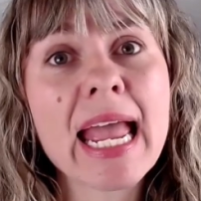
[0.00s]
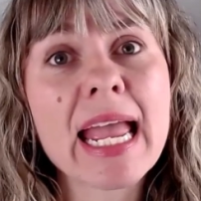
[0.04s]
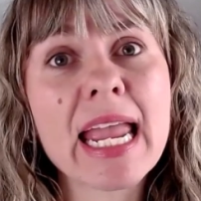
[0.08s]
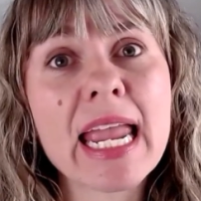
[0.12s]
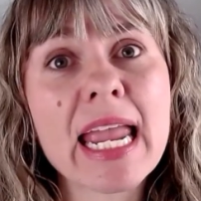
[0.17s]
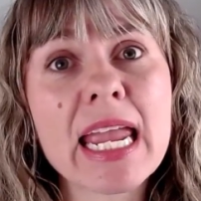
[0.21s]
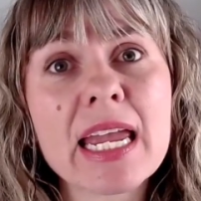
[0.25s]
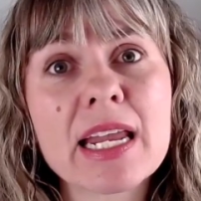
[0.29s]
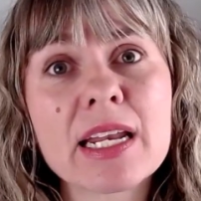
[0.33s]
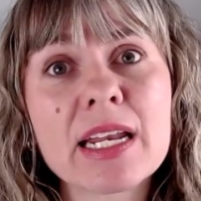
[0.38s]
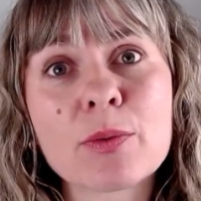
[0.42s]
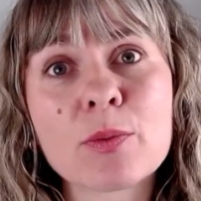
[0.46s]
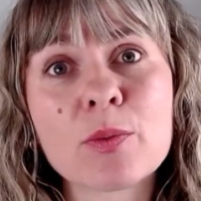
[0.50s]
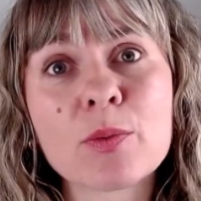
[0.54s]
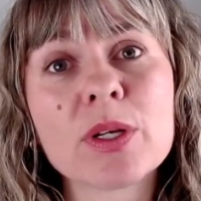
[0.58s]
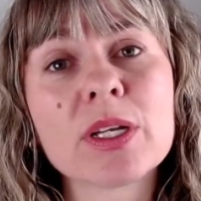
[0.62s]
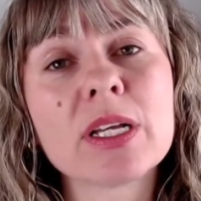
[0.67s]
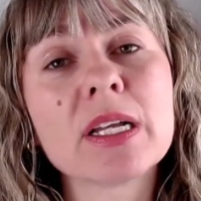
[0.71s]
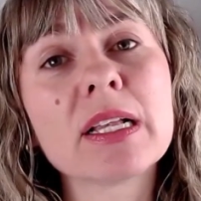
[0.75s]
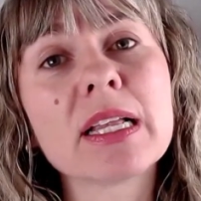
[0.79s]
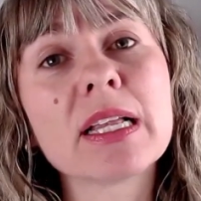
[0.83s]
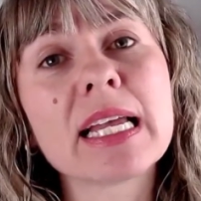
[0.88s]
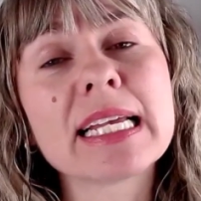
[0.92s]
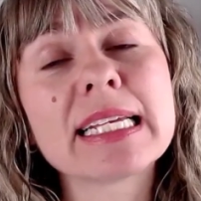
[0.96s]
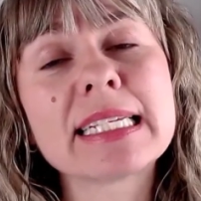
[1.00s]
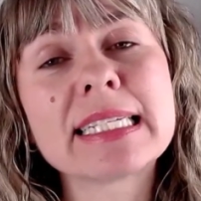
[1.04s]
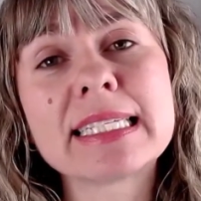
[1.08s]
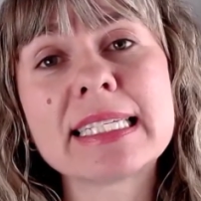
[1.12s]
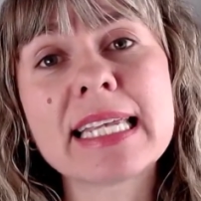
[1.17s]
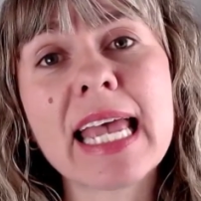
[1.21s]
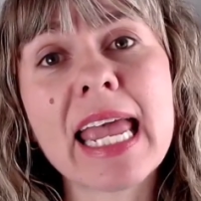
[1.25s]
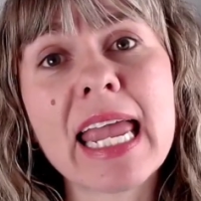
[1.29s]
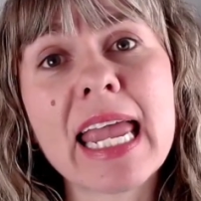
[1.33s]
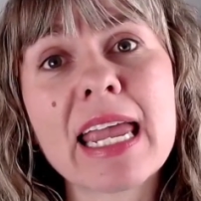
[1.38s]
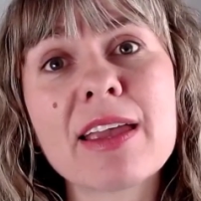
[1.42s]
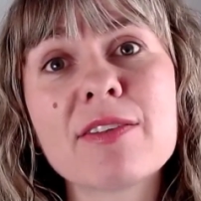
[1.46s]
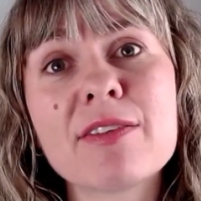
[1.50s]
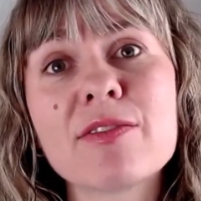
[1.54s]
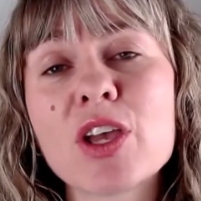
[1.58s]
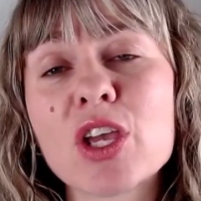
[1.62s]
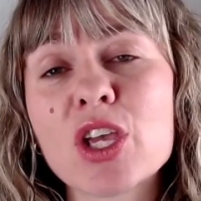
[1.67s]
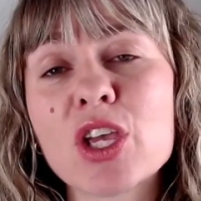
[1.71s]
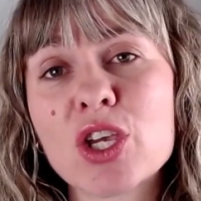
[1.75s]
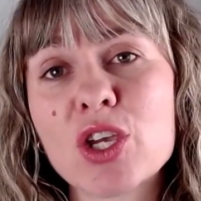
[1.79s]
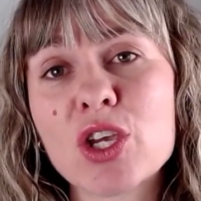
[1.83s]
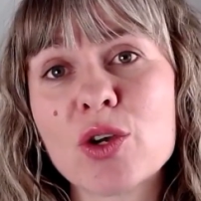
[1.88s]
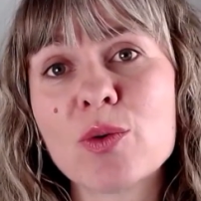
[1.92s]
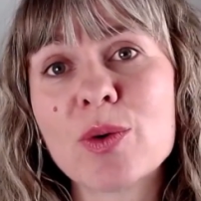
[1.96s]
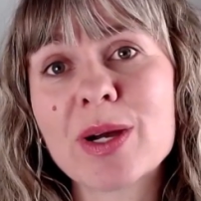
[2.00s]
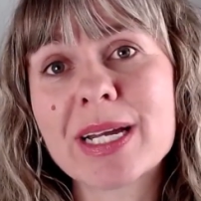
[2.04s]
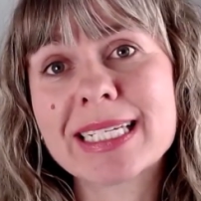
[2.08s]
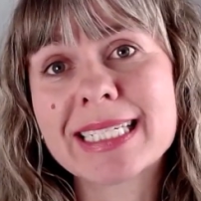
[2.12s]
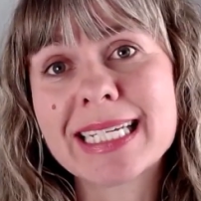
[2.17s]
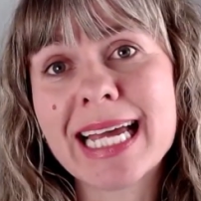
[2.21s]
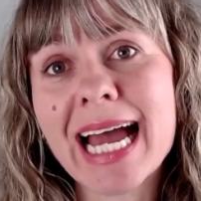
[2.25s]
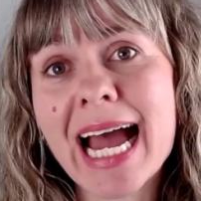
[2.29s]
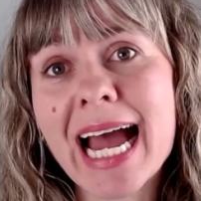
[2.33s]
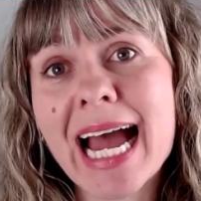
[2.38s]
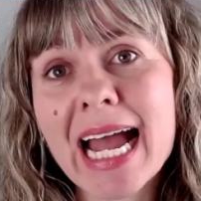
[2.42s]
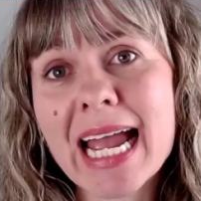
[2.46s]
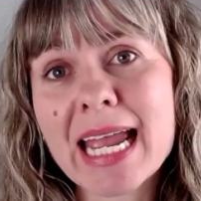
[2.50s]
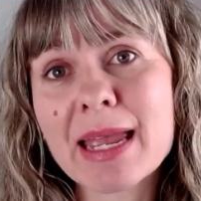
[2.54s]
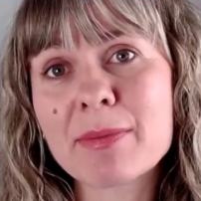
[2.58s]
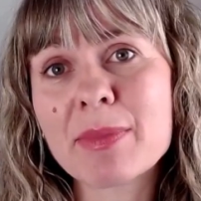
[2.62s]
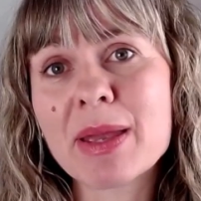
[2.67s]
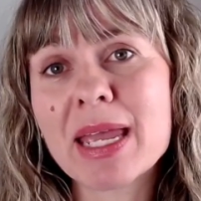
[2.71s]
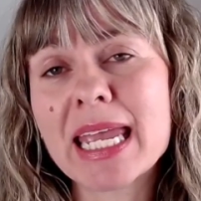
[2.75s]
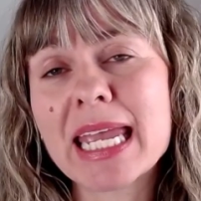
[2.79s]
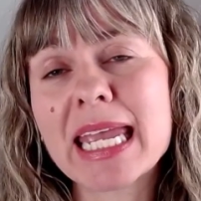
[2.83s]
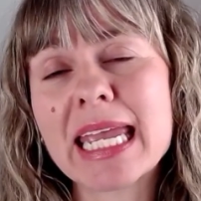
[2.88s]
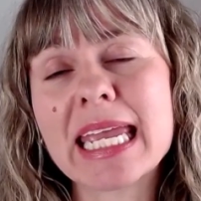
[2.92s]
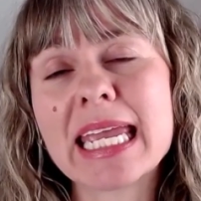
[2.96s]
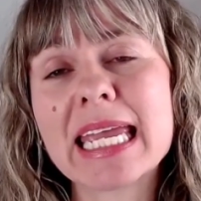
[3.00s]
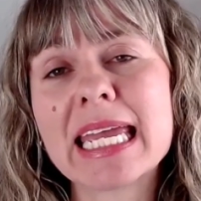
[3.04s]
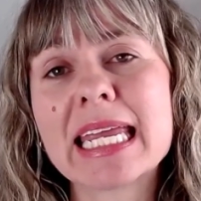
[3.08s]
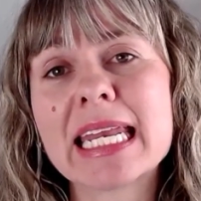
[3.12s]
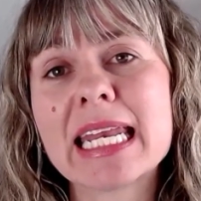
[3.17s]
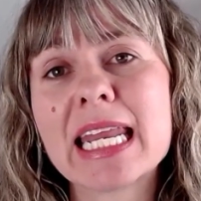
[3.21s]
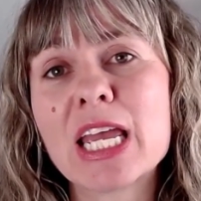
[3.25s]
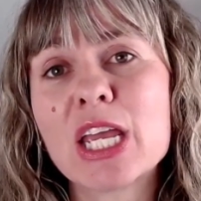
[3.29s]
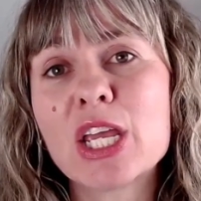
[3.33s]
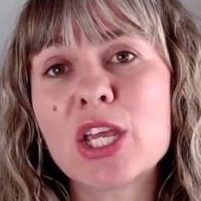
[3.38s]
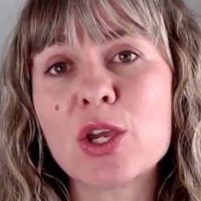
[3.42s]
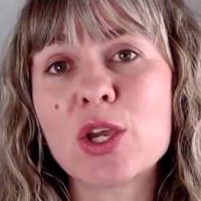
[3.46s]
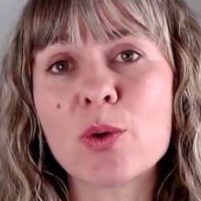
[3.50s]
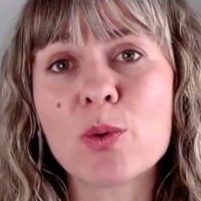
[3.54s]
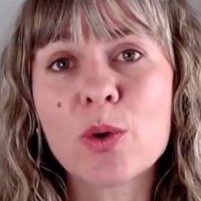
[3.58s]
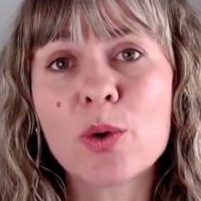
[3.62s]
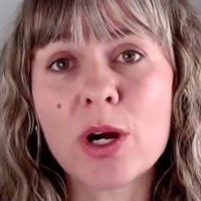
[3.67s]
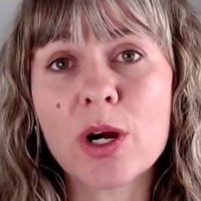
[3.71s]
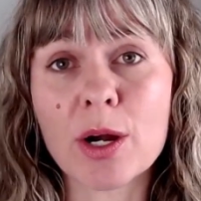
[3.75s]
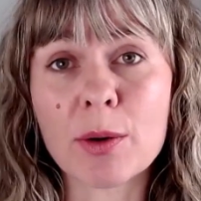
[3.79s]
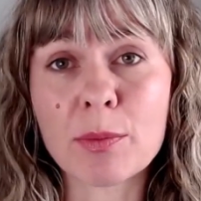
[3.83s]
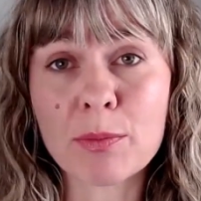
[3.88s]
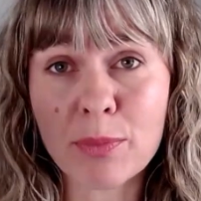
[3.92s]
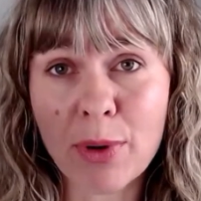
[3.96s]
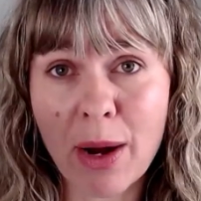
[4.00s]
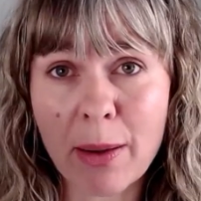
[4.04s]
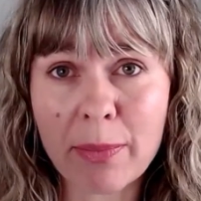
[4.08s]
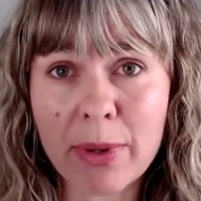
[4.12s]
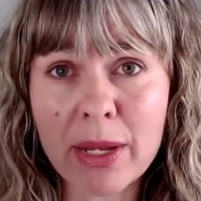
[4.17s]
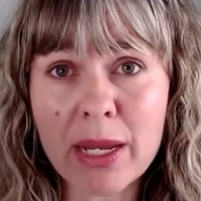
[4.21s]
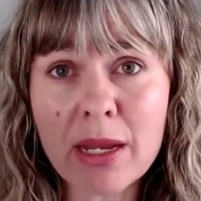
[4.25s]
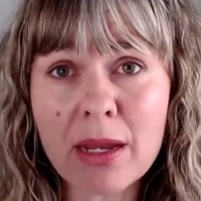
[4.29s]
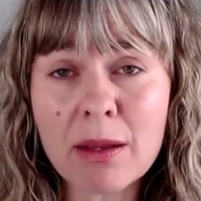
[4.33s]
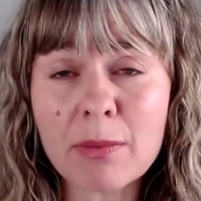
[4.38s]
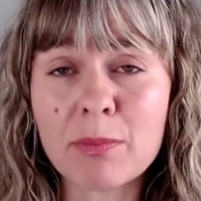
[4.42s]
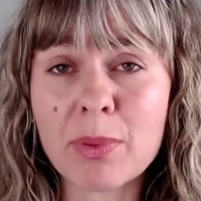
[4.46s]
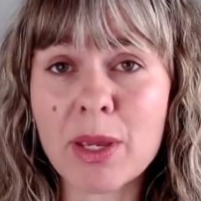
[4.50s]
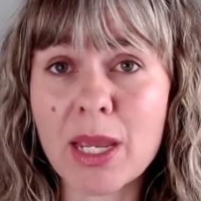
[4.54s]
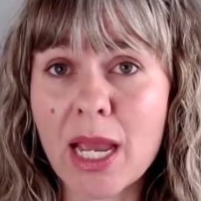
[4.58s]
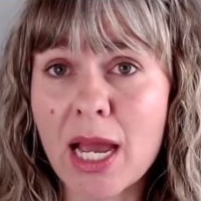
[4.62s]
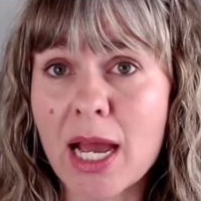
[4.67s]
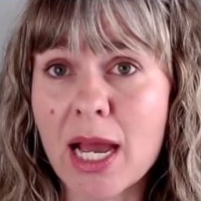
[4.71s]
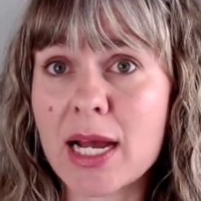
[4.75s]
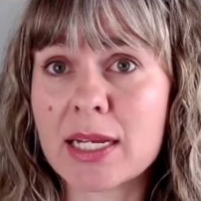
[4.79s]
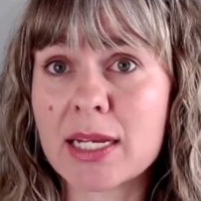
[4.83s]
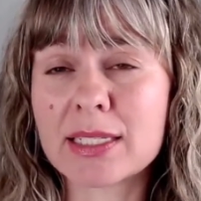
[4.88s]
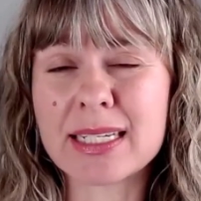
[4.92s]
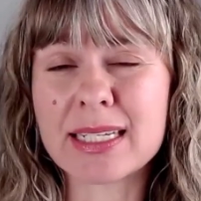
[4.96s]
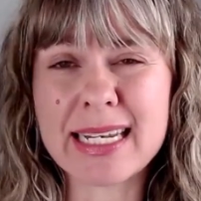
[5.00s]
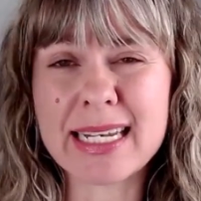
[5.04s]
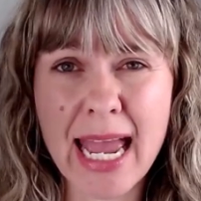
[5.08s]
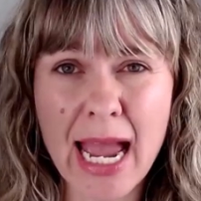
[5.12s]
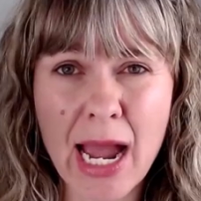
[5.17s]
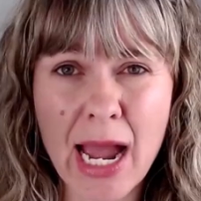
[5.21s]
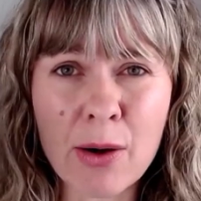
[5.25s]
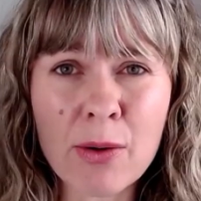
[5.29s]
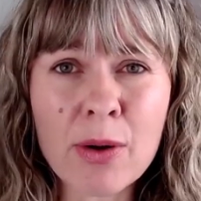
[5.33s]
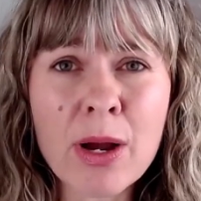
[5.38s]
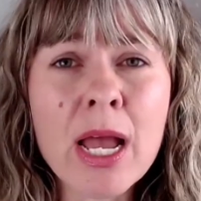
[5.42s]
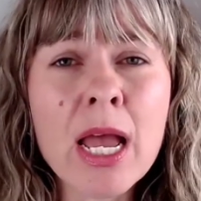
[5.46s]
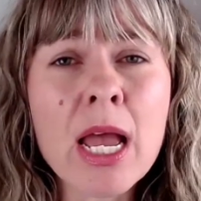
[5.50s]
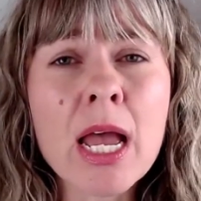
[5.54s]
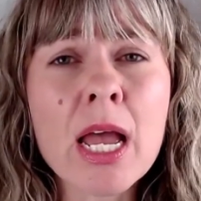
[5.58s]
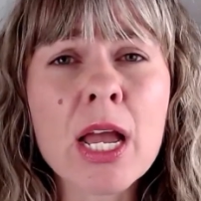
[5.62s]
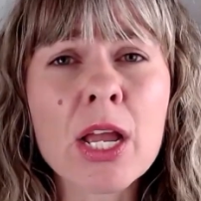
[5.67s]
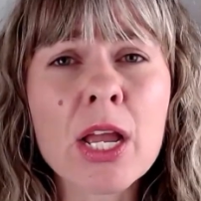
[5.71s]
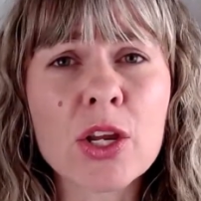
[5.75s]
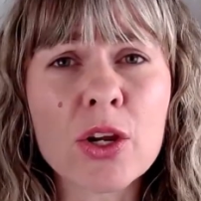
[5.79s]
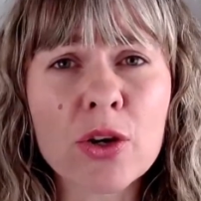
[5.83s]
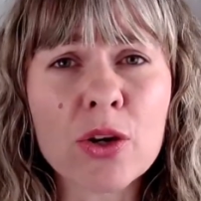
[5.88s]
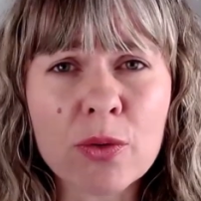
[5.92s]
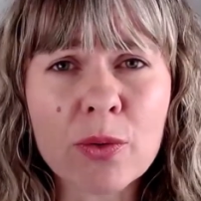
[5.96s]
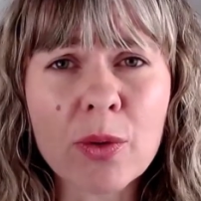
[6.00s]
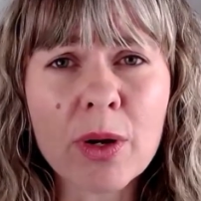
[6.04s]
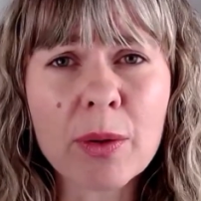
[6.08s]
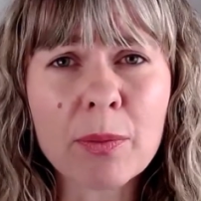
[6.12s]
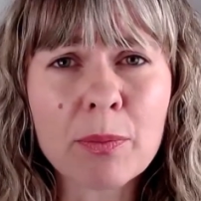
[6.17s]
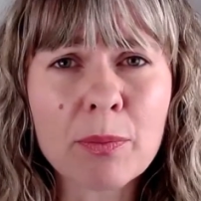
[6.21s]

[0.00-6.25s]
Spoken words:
It will save you time in your prepping because now you're